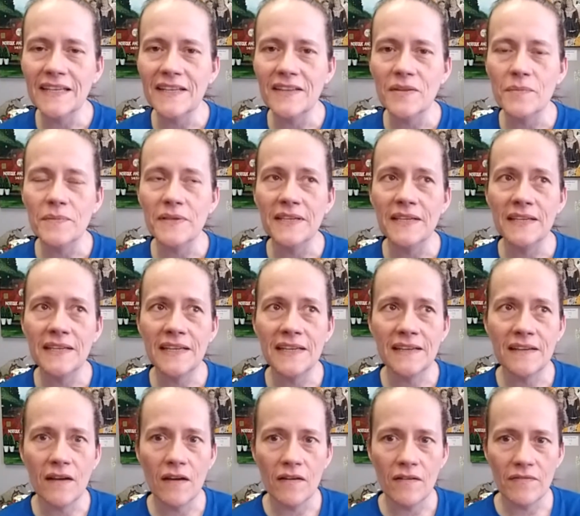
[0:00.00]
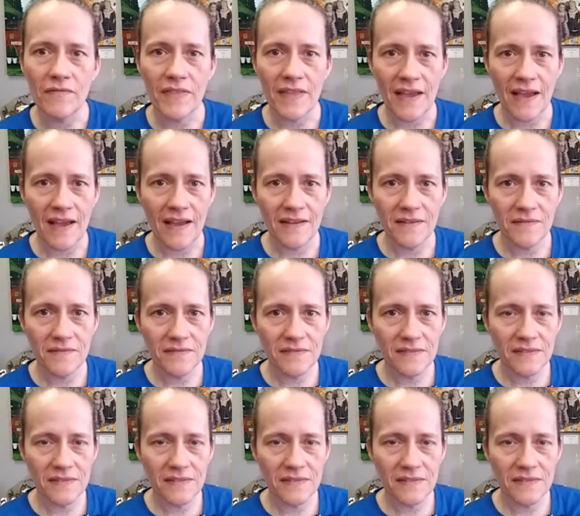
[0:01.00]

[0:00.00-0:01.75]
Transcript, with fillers: in the beginning of that